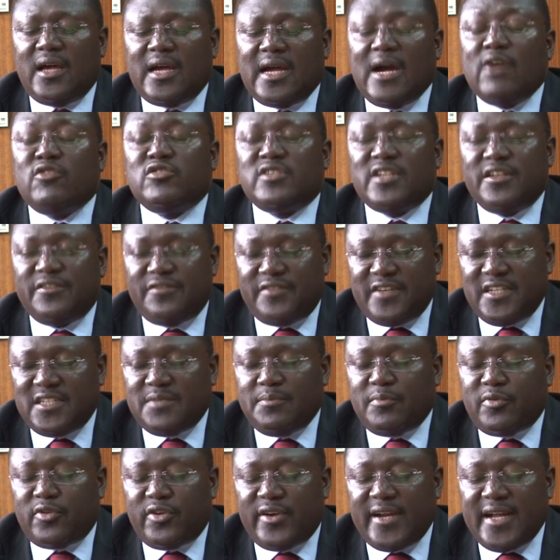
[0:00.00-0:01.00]

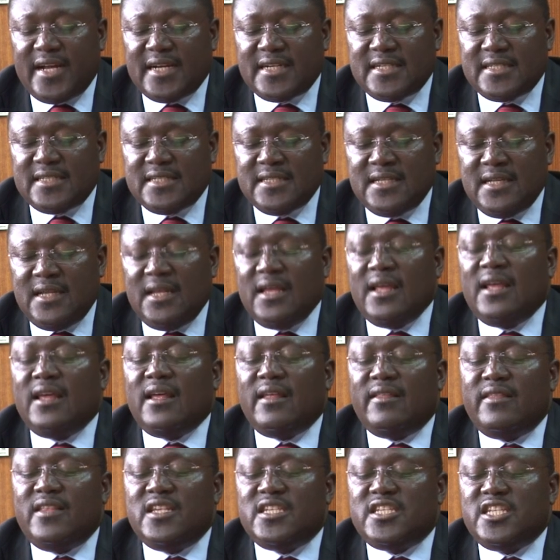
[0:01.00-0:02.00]
counterfeit products.
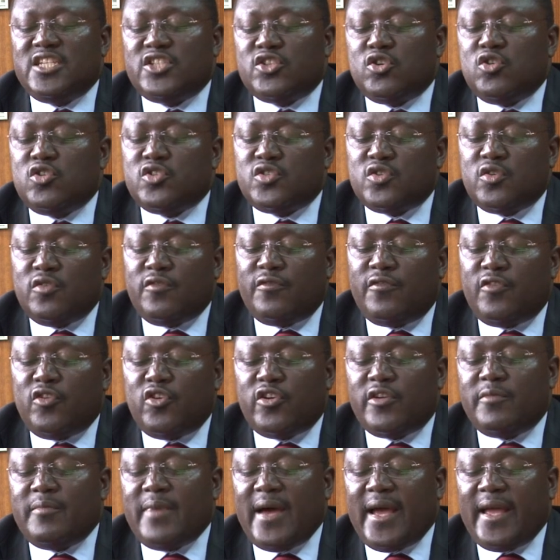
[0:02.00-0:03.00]
This is also
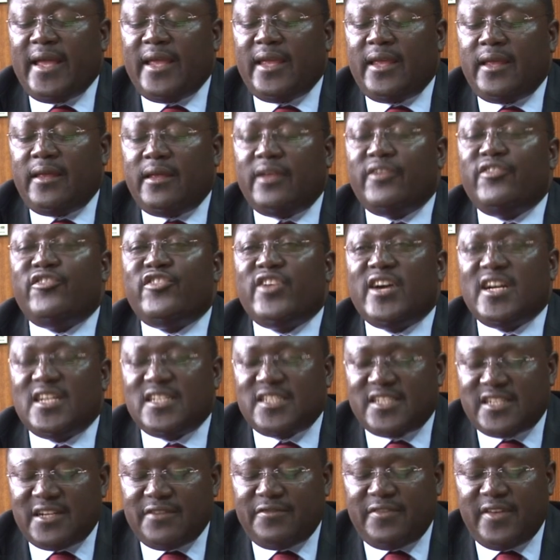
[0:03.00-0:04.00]
followed by
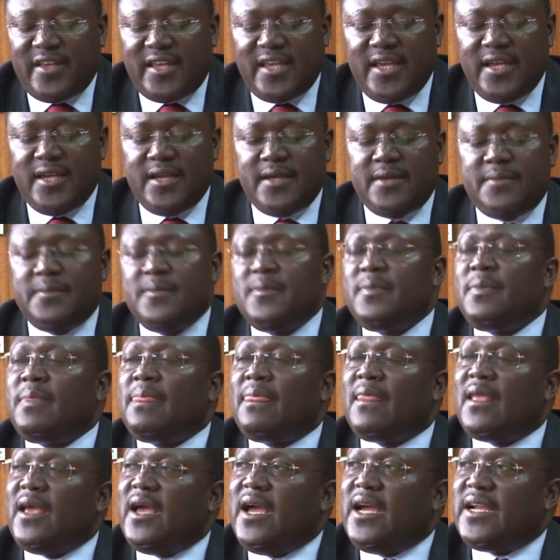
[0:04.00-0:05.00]
drug trafficking,
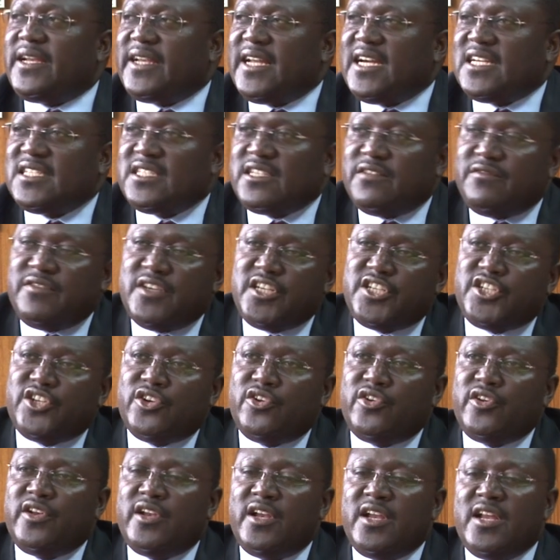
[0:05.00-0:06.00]
tax
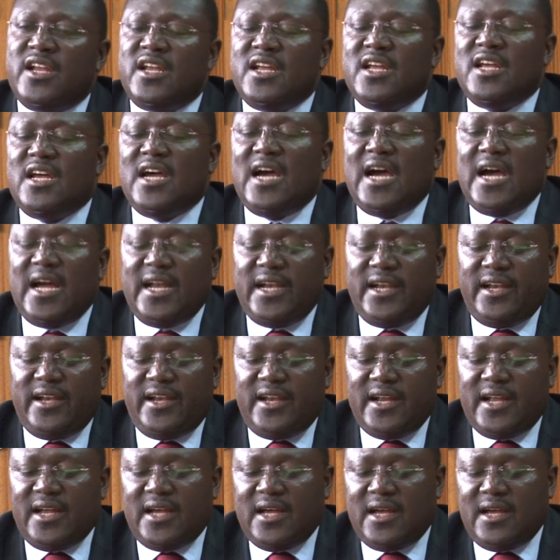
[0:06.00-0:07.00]
evasion, and
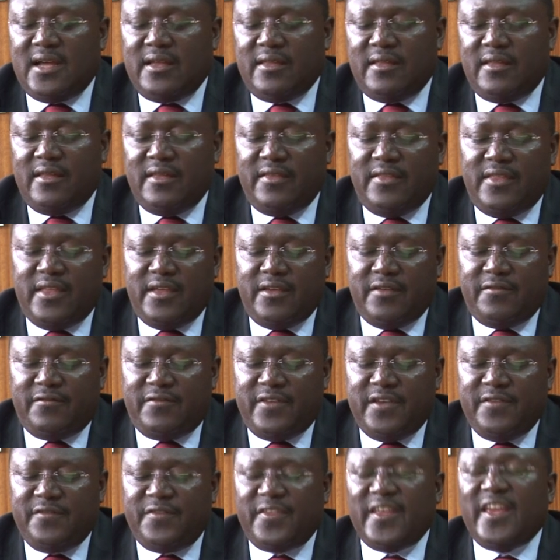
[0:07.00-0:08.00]
the
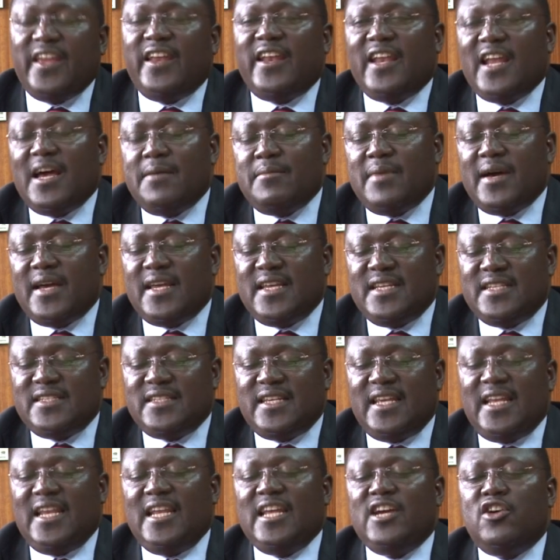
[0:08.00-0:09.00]
fifth in number is
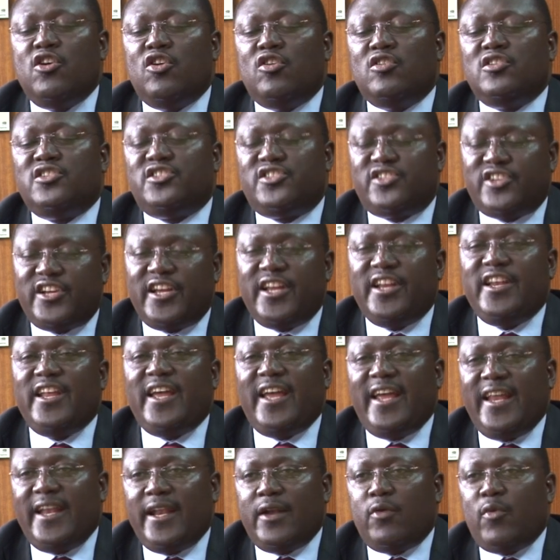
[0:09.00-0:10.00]
illegal trade
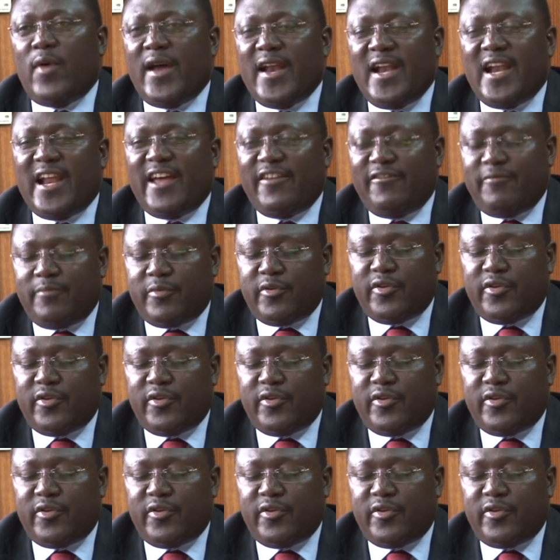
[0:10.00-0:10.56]
in wildlife